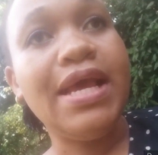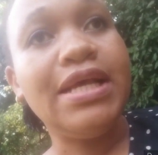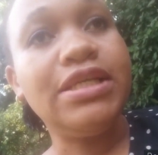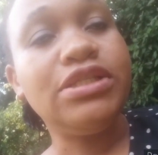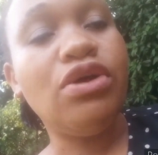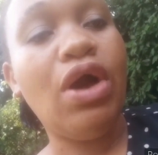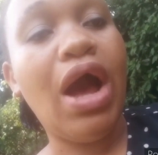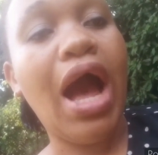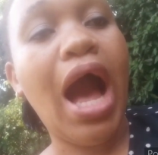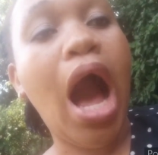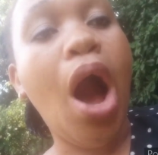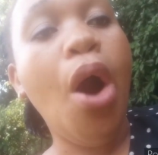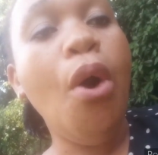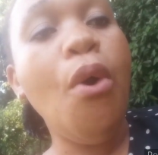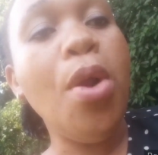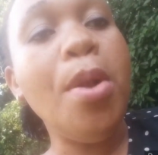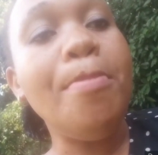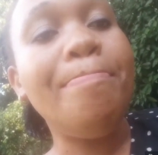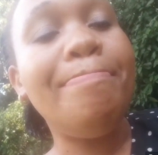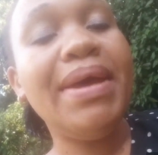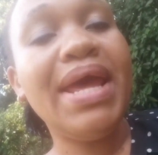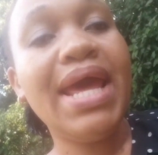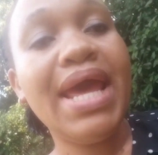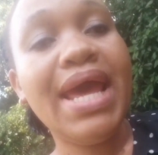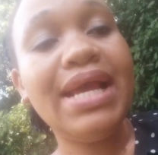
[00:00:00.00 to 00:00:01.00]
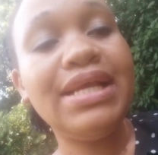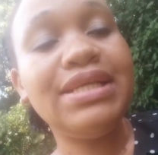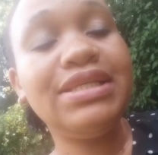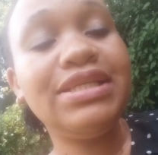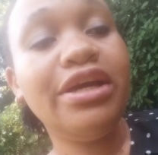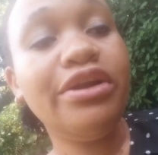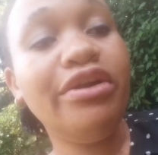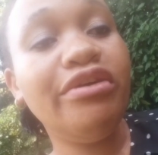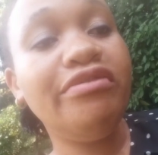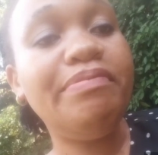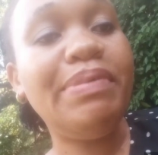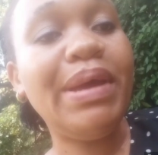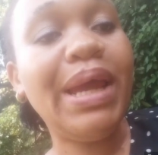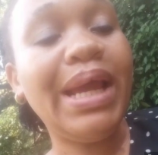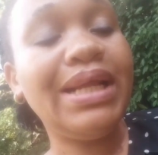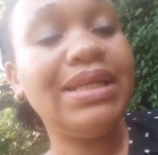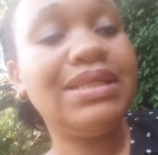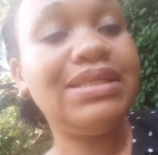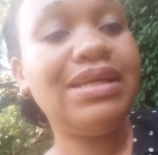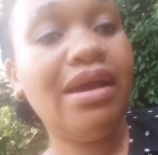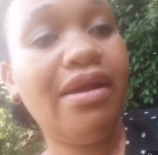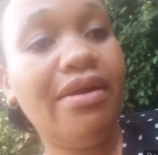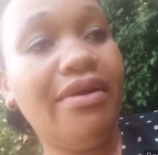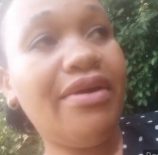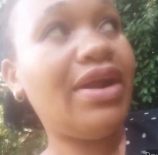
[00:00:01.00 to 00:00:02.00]
So I will pay, instead of paying
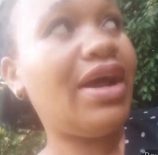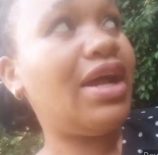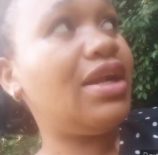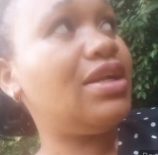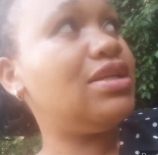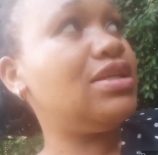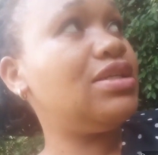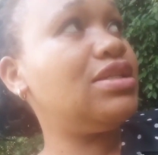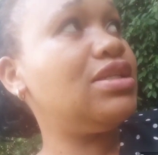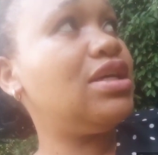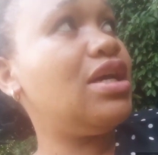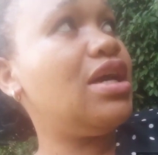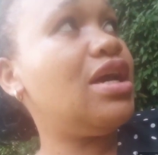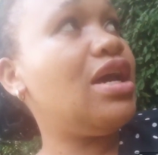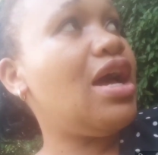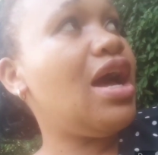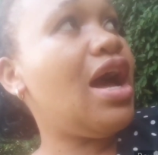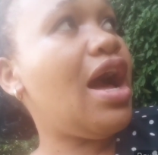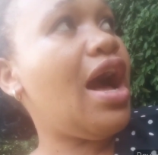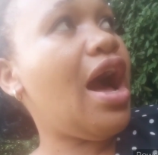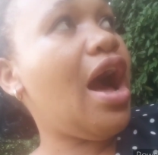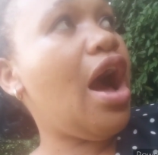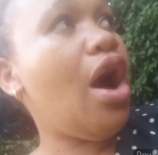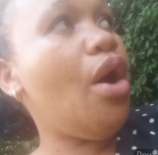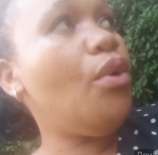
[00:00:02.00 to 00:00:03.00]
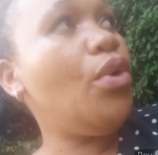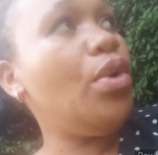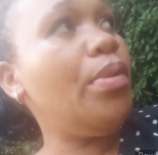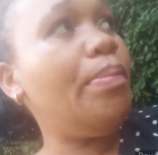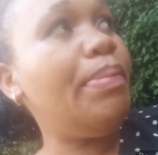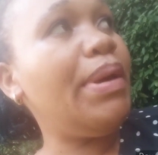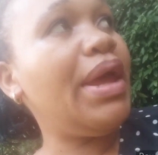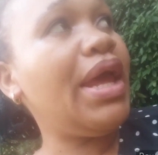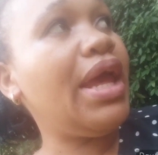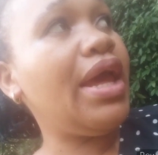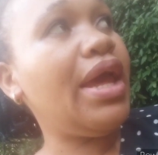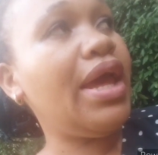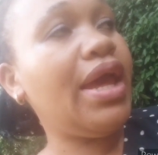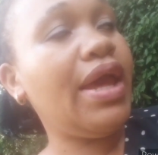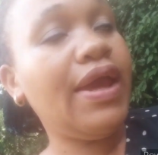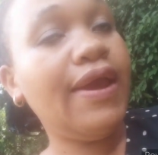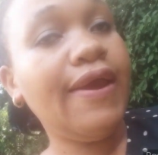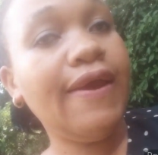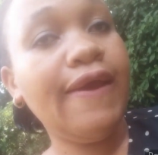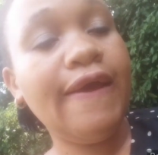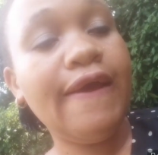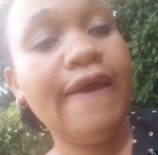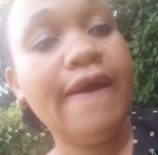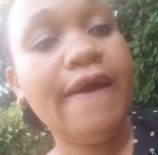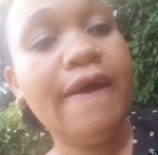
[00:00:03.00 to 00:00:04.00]
10 rand, I will
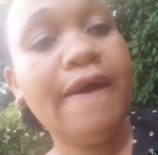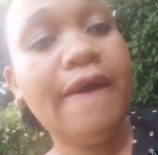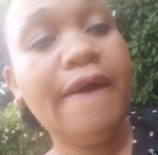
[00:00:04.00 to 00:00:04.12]
pay